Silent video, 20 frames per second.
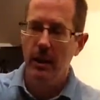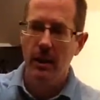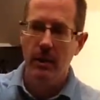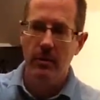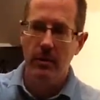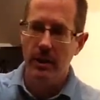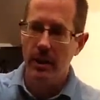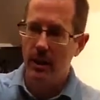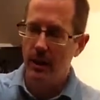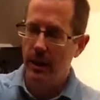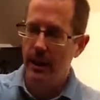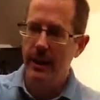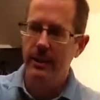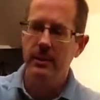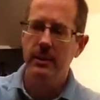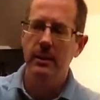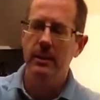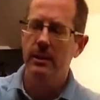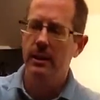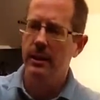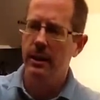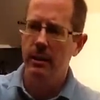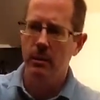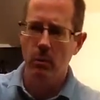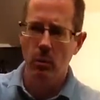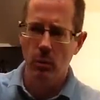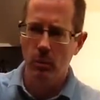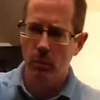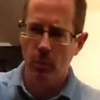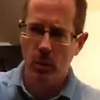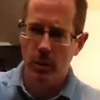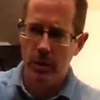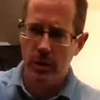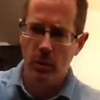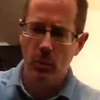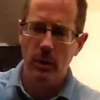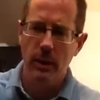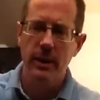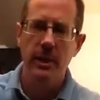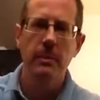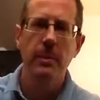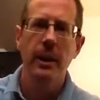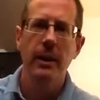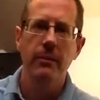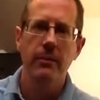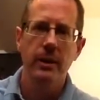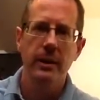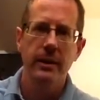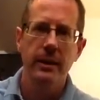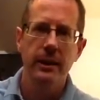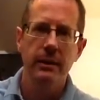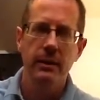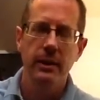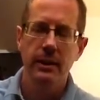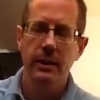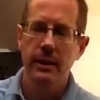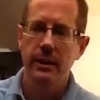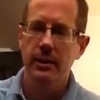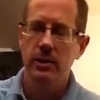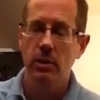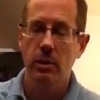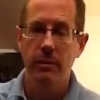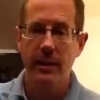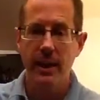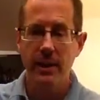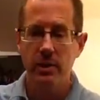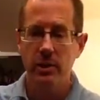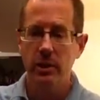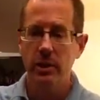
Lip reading: for the classes, and they're more than willing to pay for the DVDs. So if that's